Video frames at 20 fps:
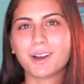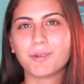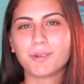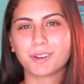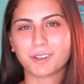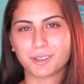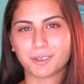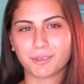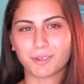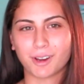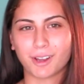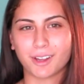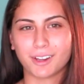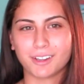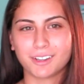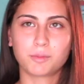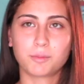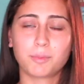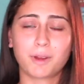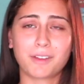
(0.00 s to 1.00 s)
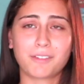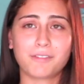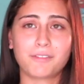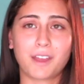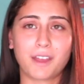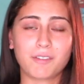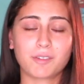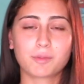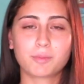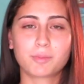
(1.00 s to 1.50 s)
I went on a rant. My
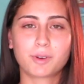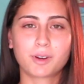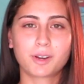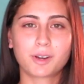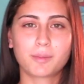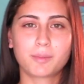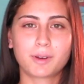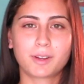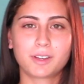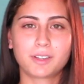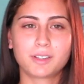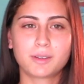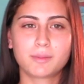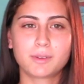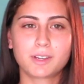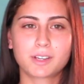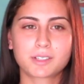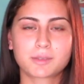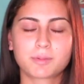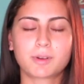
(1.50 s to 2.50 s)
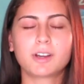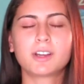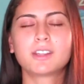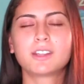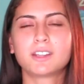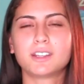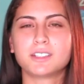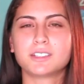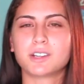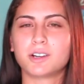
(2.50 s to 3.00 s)
favorite part about a WRX, probably
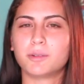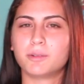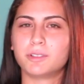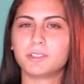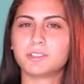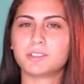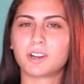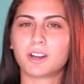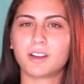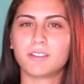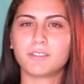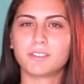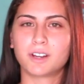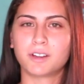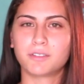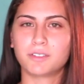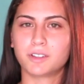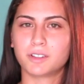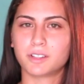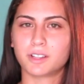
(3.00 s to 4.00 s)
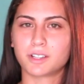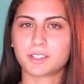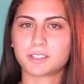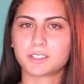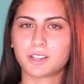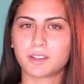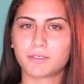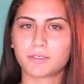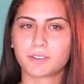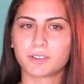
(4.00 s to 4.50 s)
that it's all-wheel drive, and I feel a lot
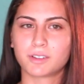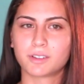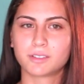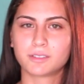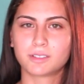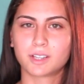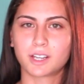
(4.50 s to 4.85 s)
safer,